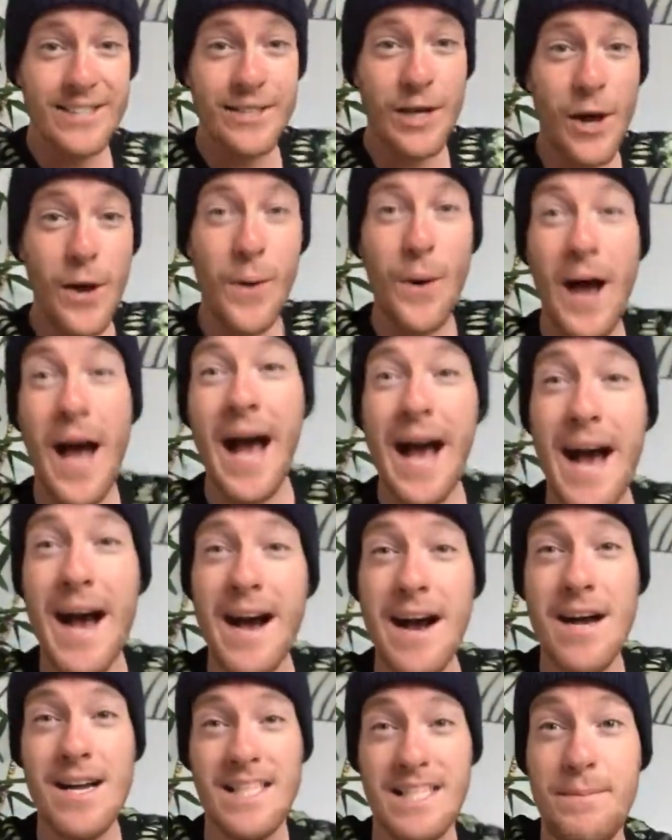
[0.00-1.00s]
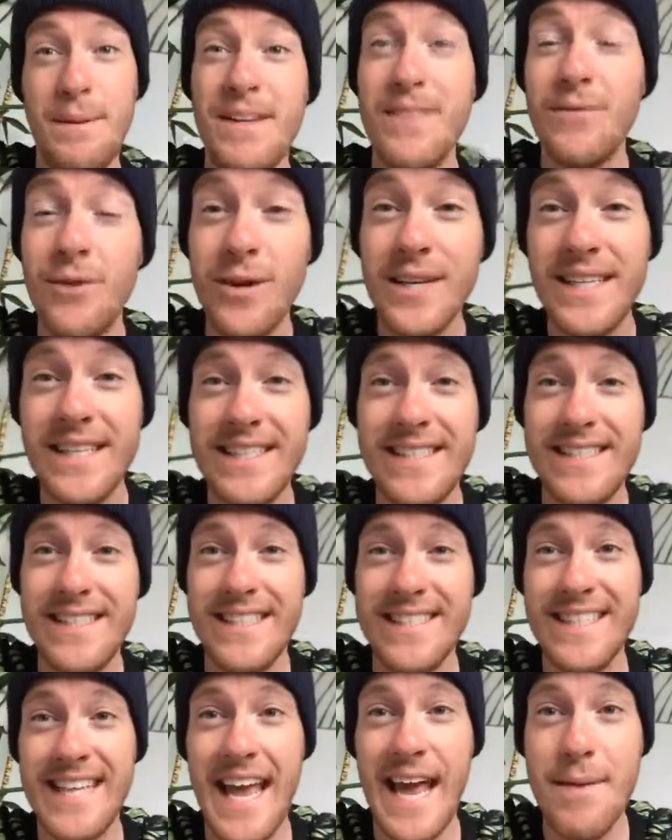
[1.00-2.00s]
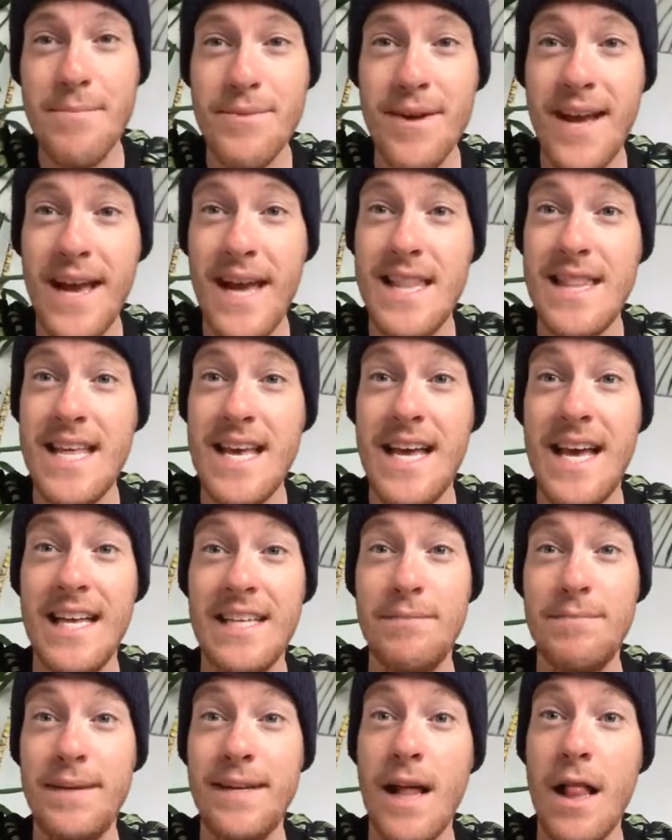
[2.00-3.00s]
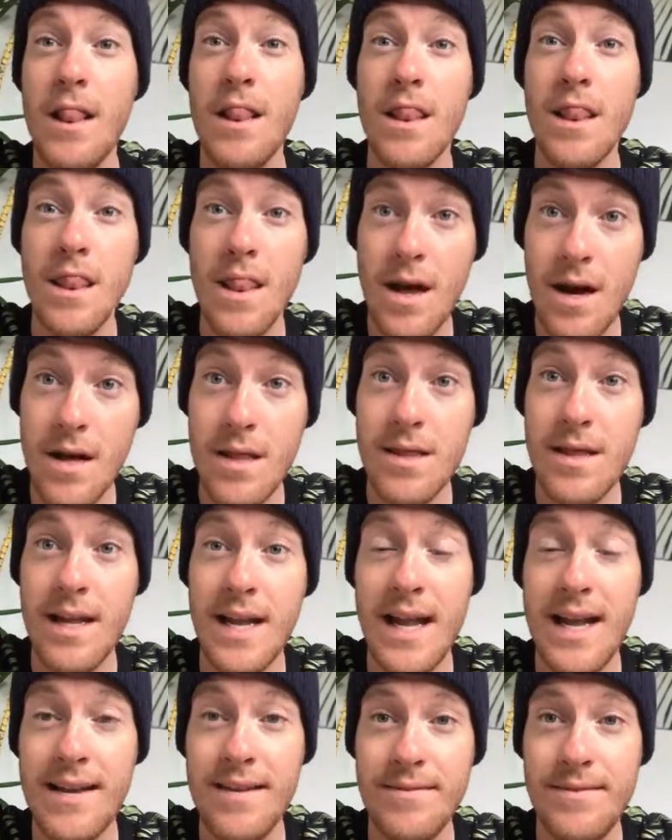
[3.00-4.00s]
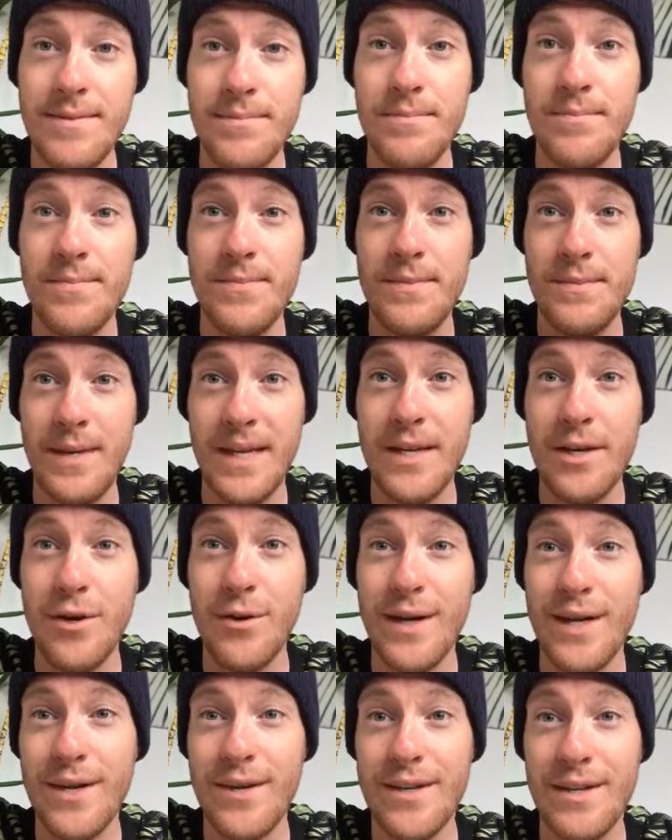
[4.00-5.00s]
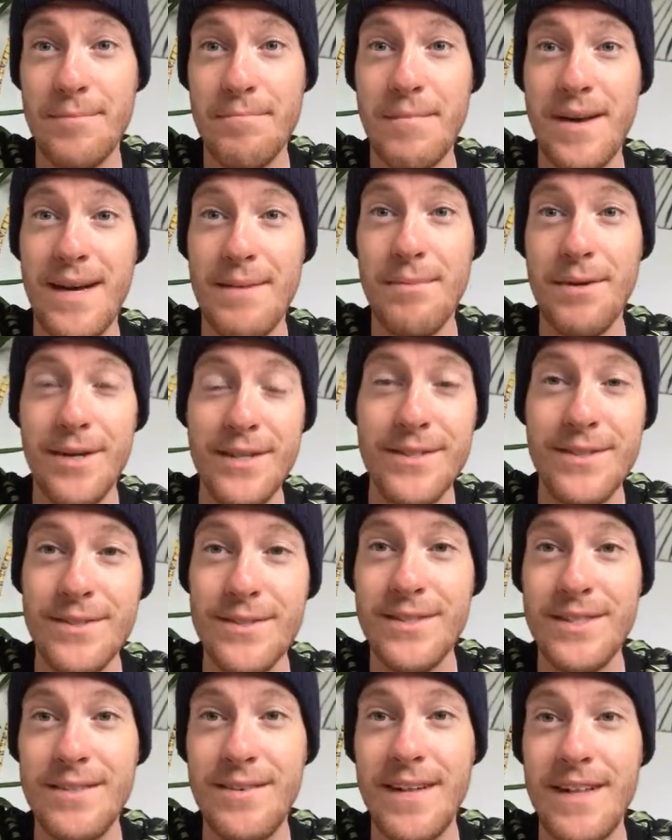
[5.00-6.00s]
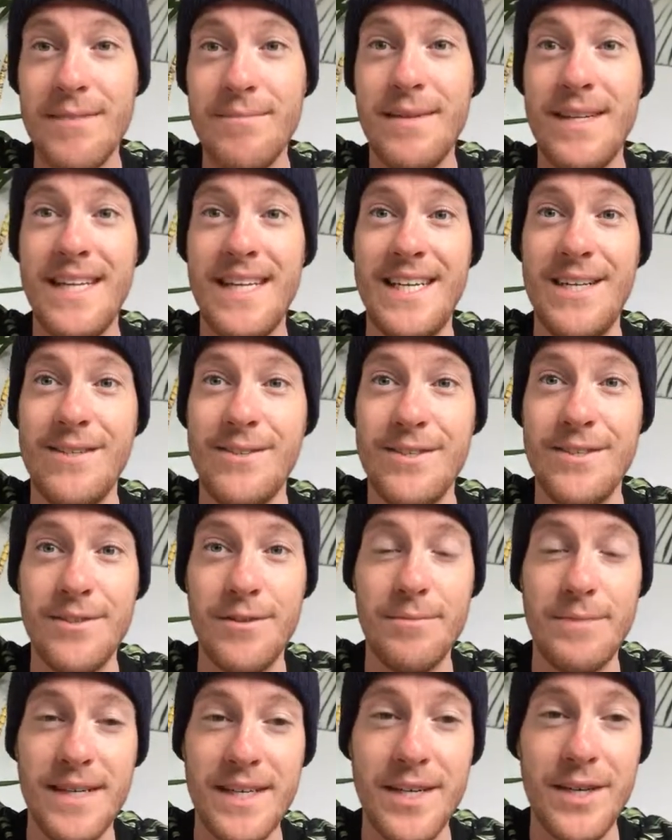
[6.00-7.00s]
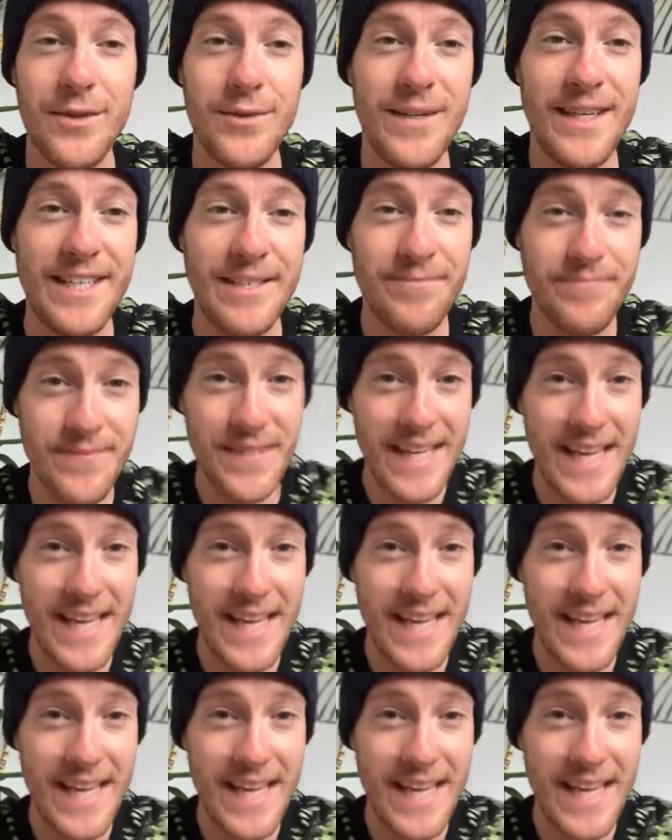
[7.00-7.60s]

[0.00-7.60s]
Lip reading: So it's been 4 years since Canberra and there has been a lot that I have been going on in my personal development and also in my career.